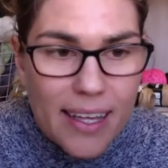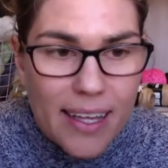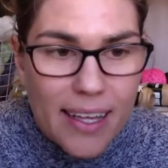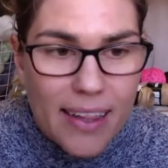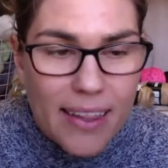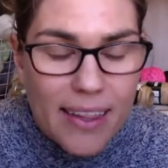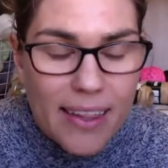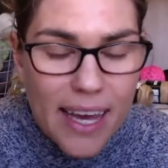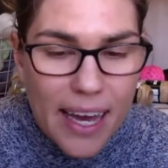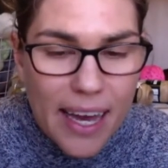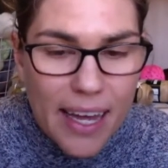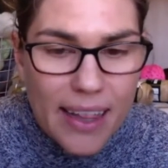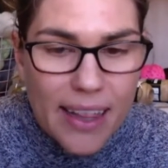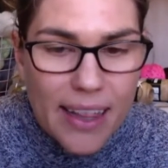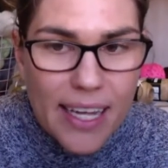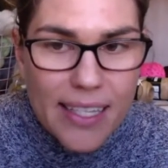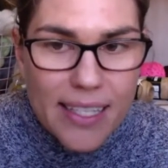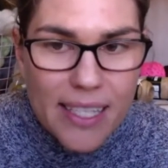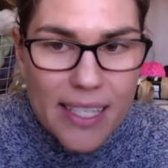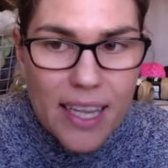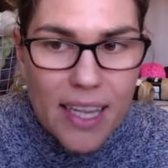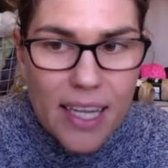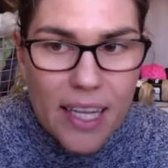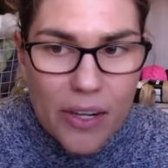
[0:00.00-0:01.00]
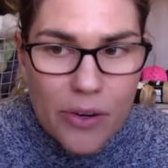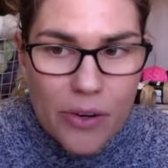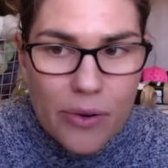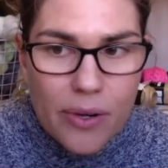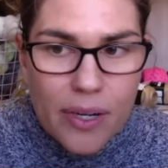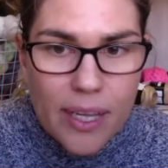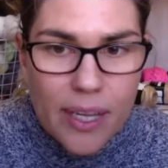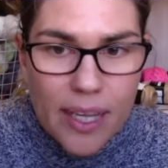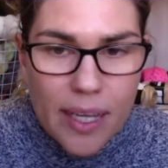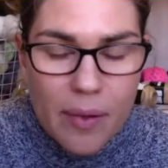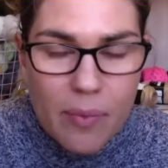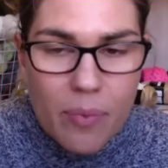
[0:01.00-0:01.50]
that's
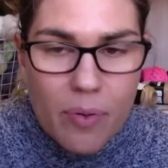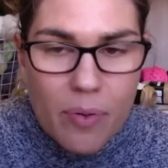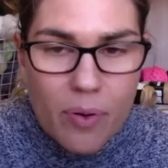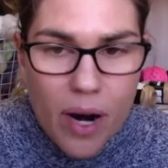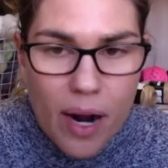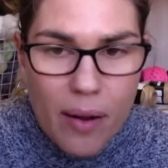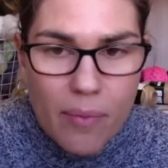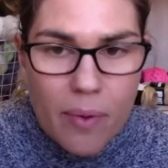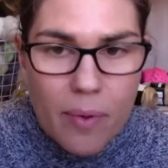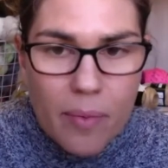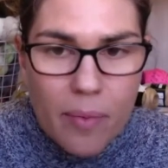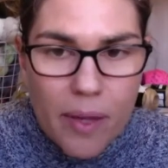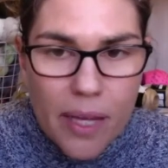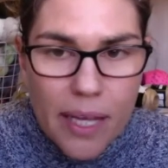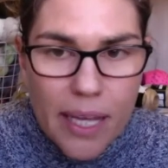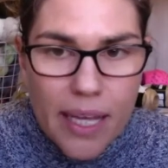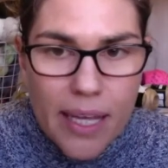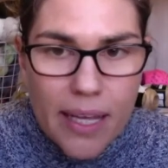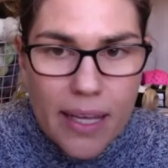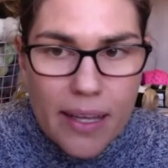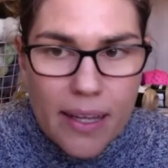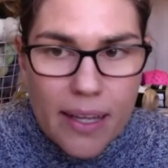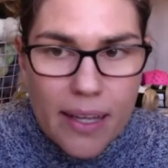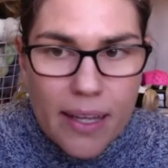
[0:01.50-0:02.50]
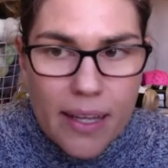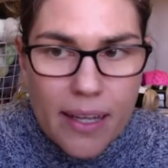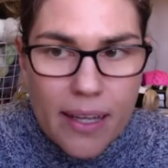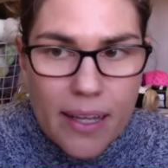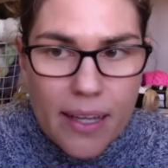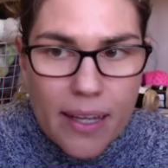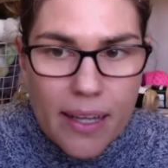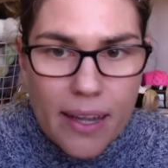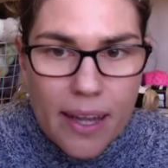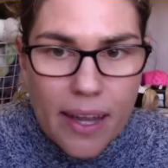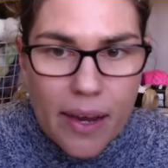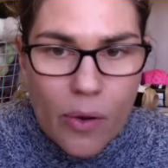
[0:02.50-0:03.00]
literally probably,
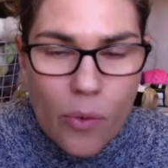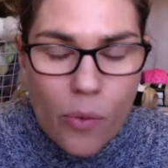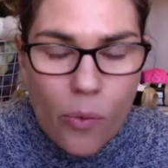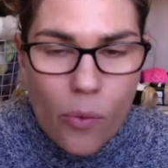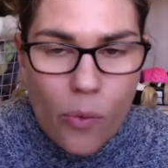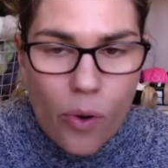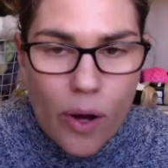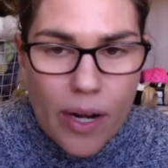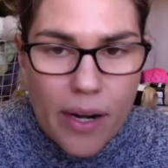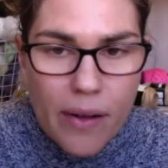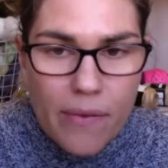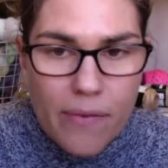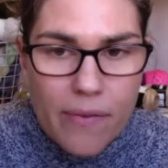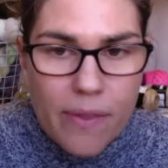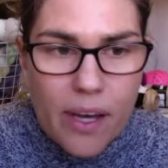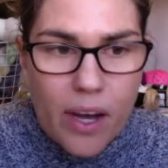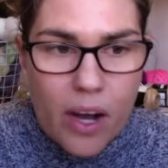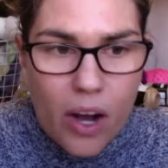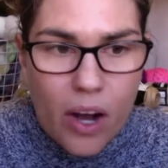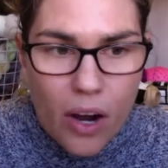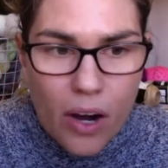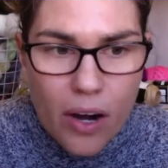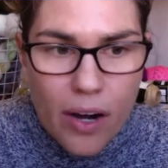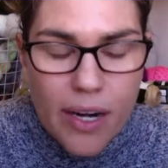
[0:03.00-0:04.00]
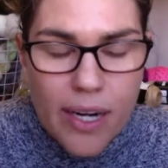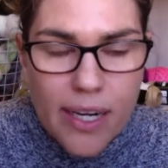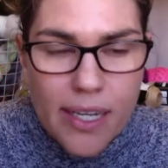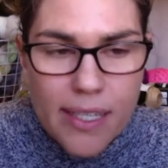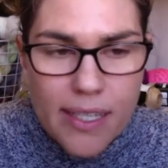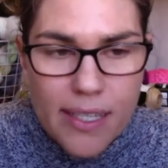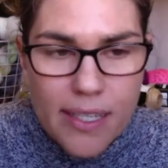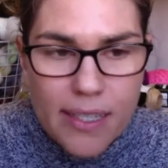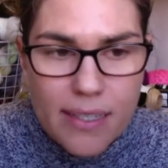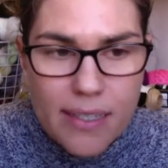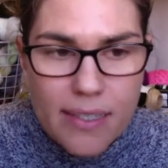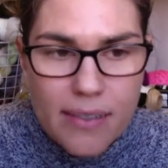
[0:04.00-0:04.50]
like, one of the
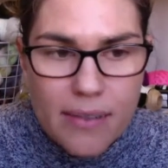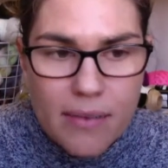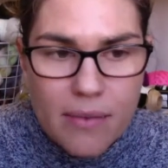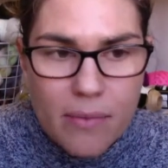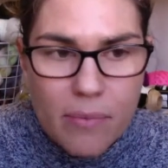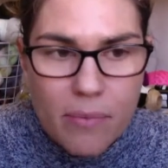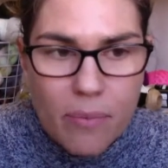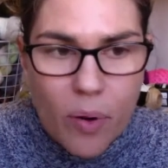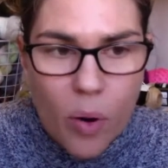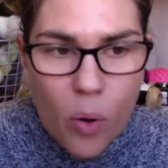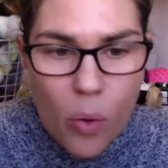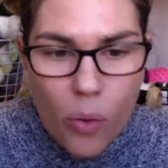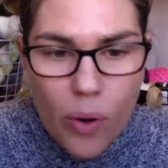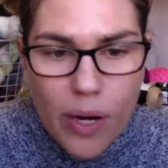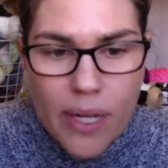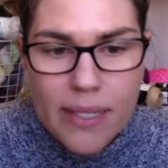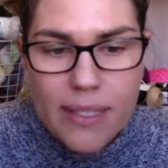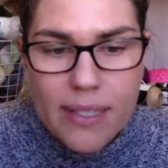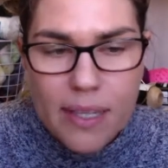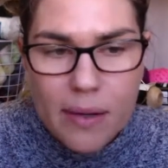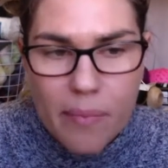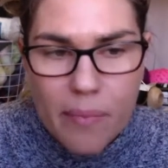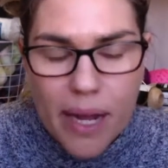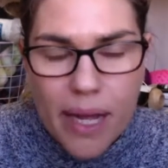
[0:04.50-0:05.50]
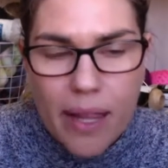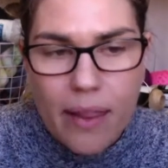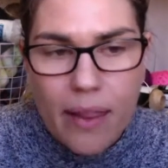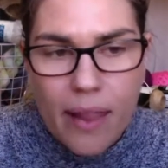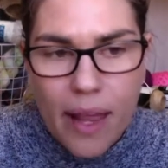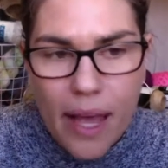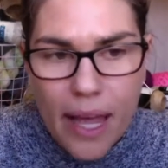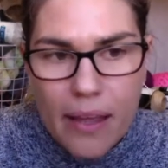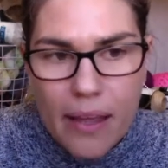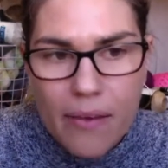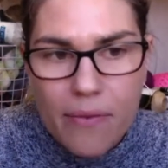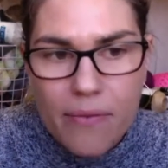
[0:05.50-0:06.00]
hardest points in my
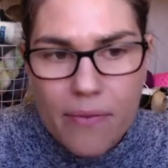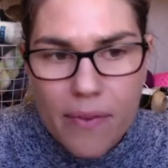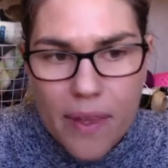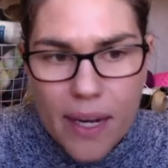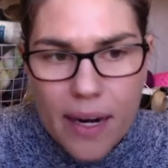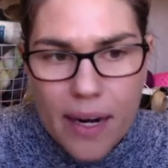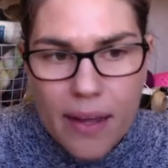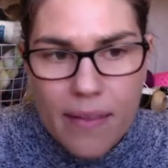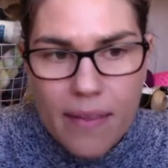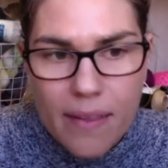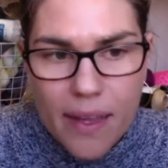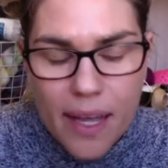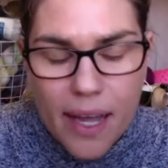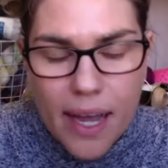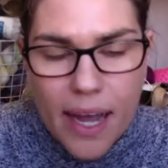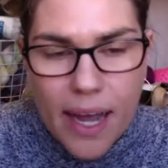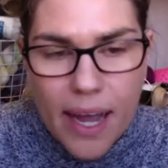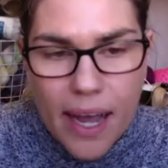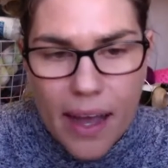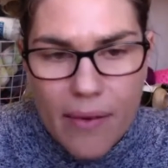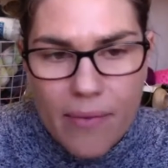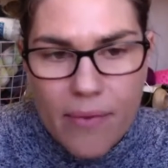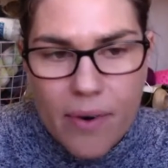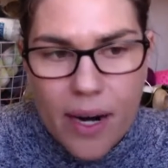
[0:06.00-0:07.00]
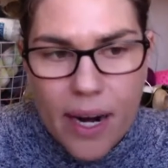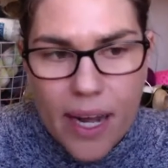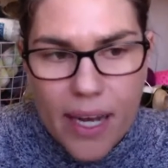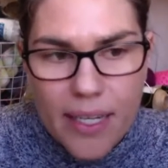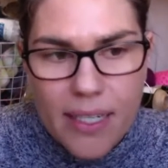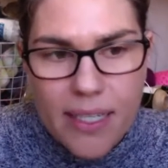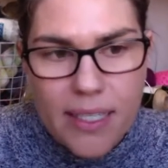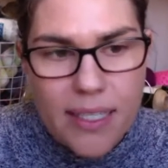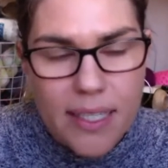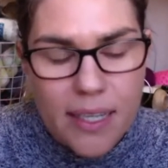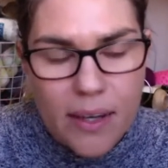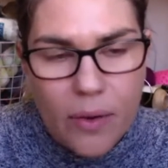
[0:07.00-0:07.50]
life that I think I ever had
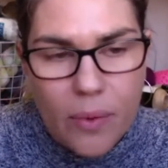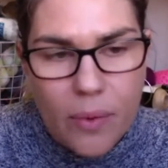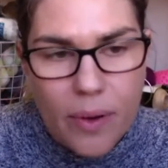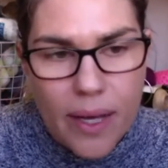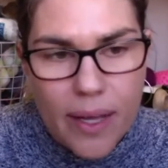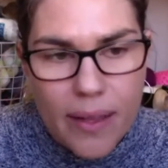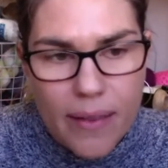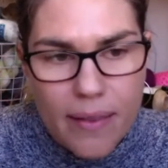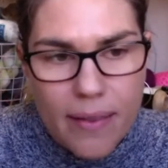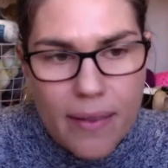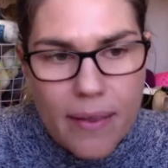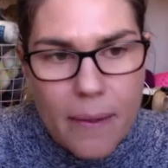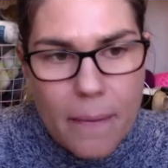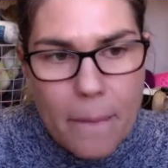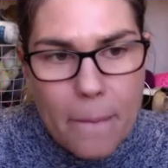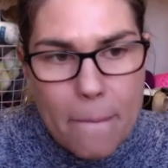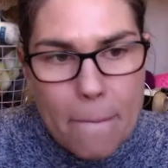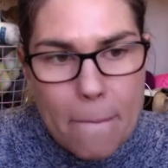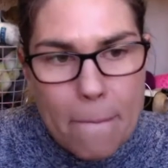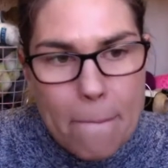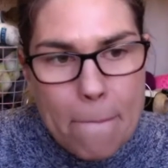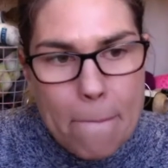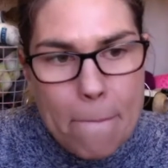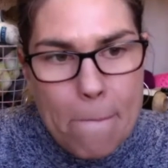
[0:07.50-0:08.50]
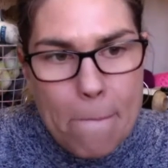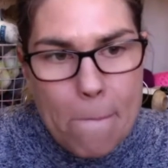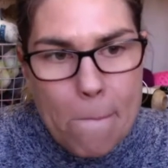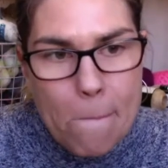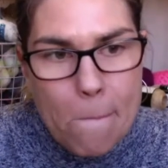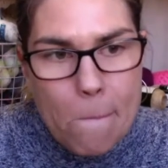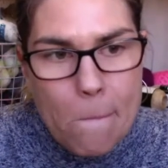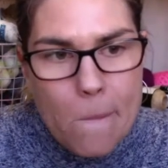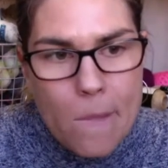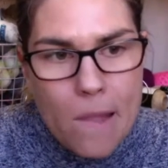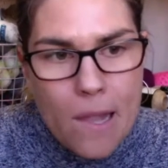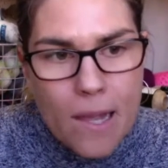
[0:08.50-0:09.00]
to deal with.
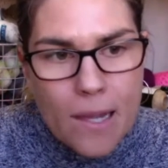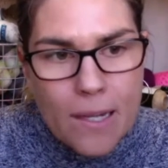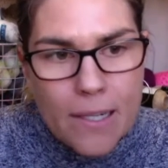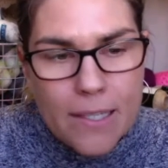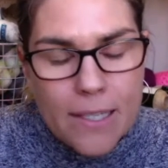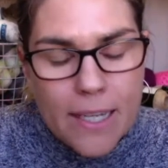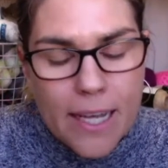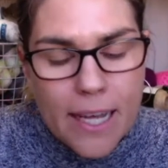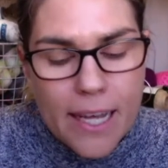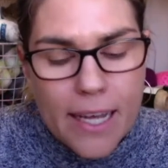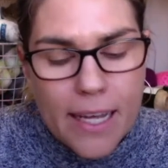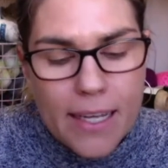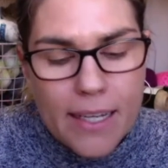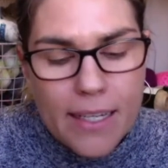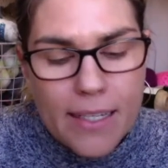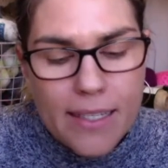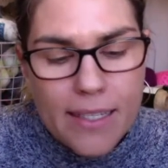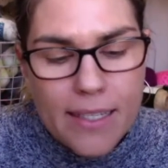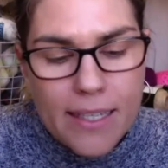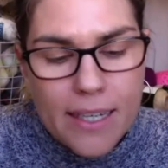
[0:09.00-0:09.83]
And,